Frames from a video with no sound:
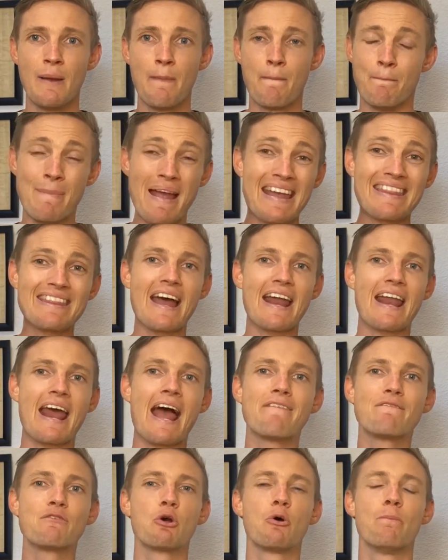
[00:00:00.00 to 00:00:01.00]
Men that
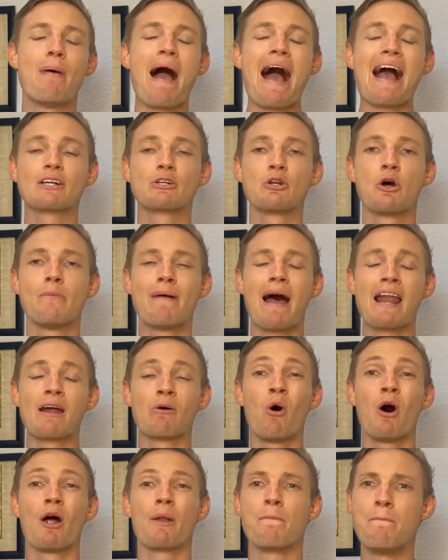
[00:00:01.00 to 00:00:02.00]
have your back no matter
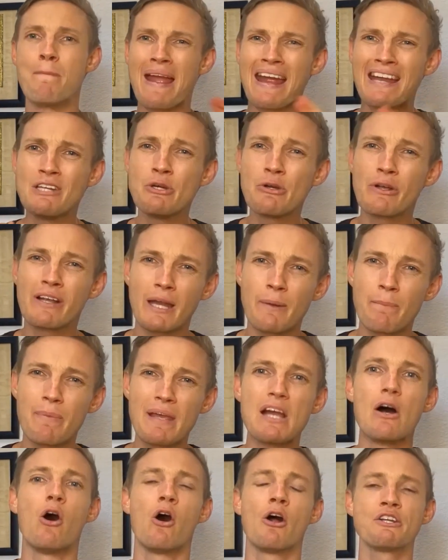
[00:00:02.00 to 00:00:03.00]
what. Men you can
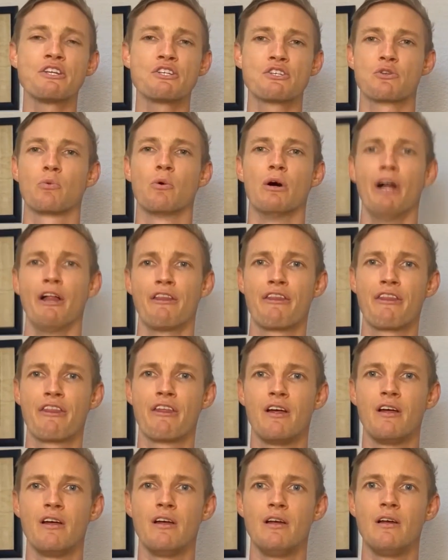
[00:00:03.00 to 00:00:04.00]
be honest with.
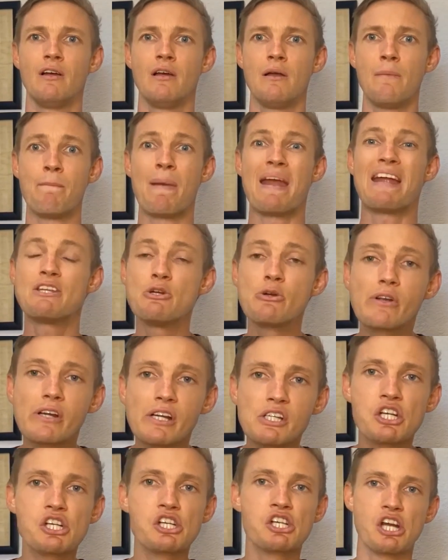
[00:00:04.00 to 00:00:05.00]
Men you
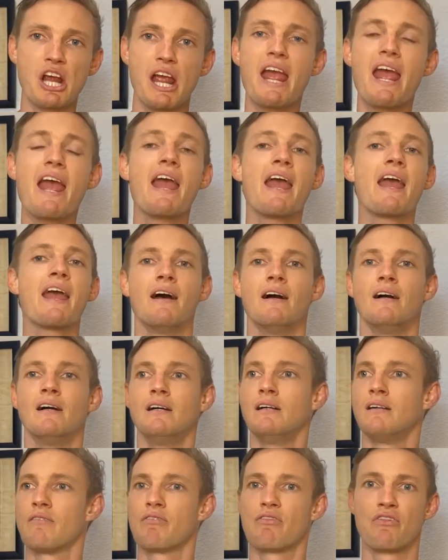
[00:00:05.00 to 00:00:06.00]
can share
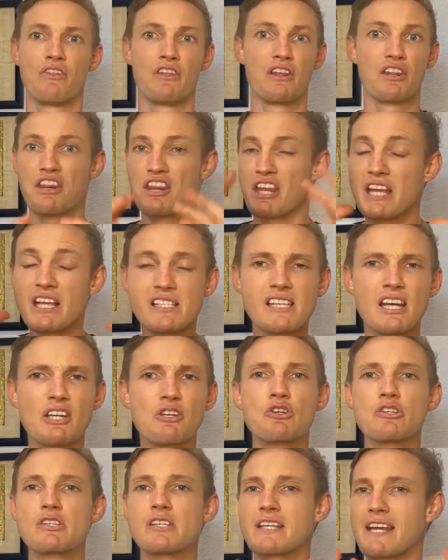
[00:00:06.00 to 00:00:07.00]
the things that
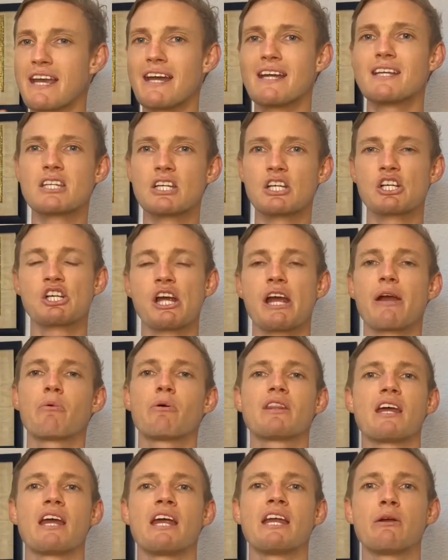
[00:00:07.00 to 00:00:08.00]
you're scared to share
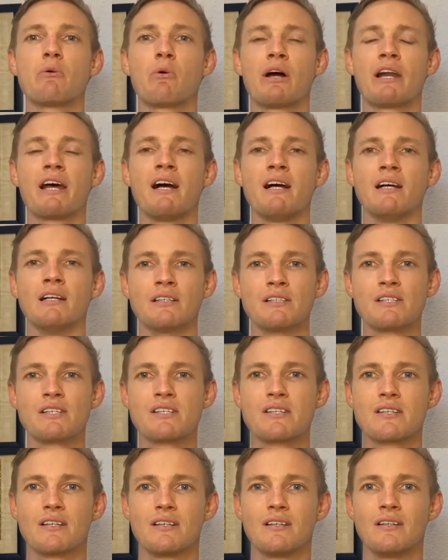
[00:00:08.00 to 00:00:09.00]
with anyone
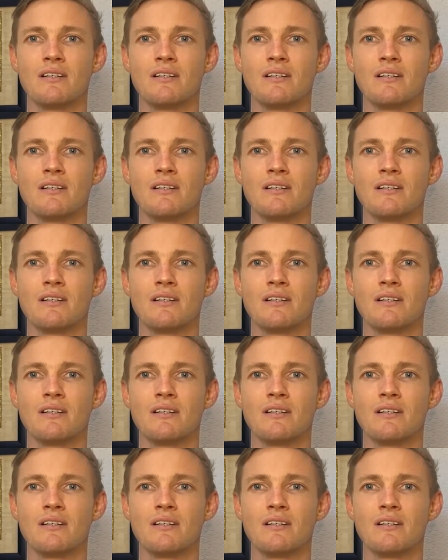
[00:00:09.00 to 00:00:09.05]
else.